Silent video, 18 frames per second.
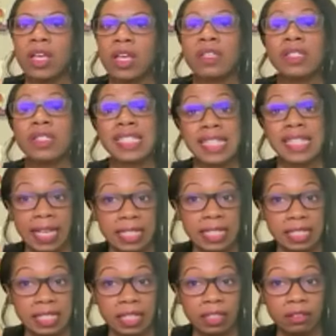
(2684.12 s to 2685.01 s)

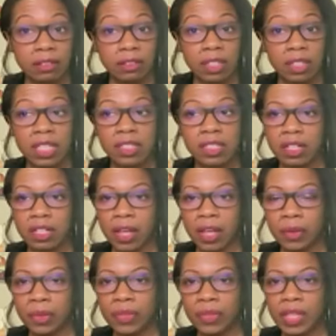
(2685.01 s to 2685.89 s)
sexting is
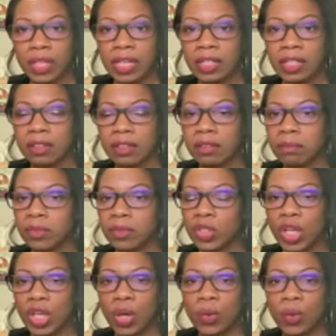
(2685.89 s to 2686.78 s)
another thing.
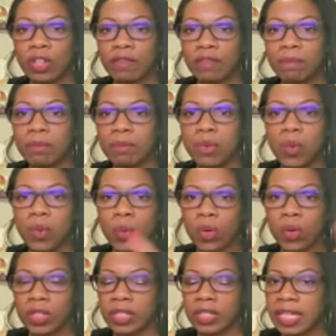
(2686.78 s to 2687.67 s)
You know, if
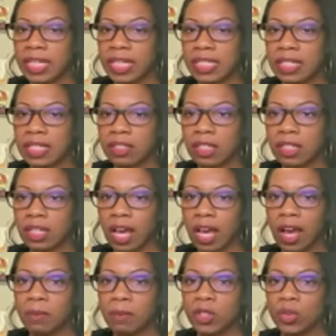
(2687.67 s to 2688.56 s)
porn isn't an
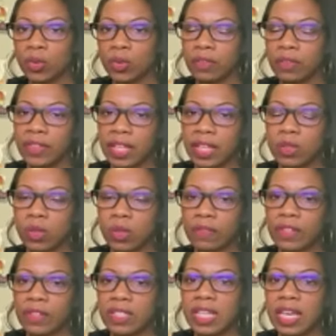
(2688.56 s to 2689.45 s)
option or if that's
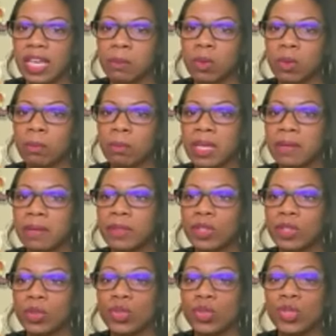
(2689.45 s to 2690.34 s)
off the table, maybe
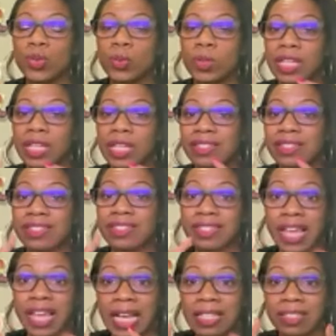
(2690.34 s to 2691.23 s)
you two can
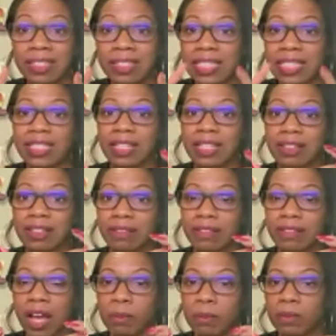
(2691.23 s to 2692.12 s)
sext, like
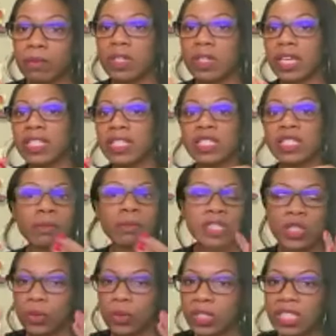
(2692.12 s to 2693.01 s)
send um,
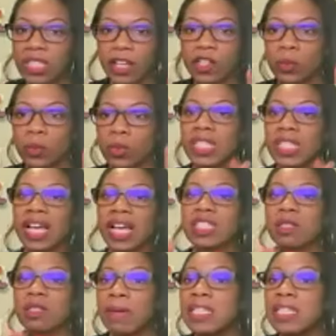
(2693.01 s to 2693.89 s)
explicit or sexual
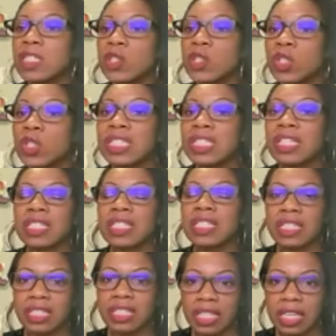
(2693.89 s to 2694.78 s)
text messages and
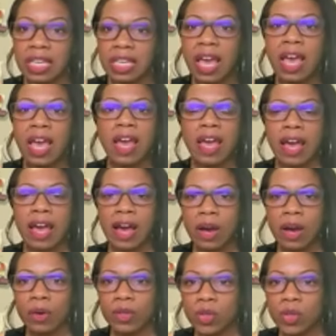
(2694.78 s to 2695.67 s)
see
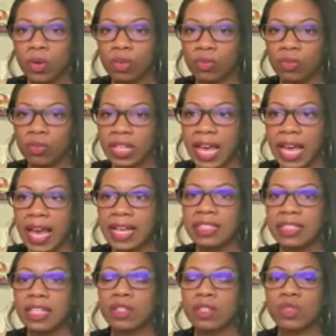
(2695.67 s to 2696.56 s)
how you are
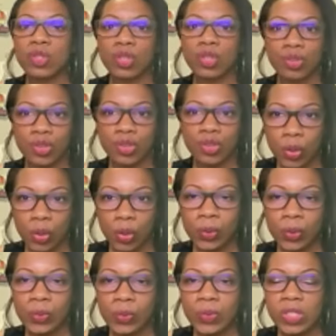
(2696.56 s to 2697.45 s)
reacting to
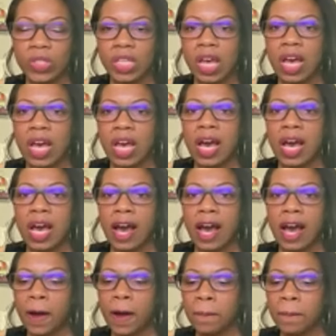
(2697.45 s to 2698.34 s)
those.
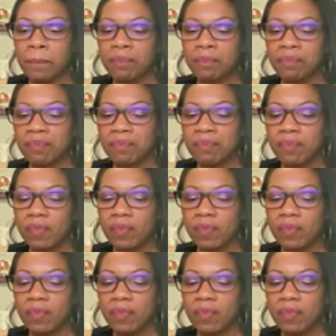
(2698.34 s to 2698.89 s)
Um,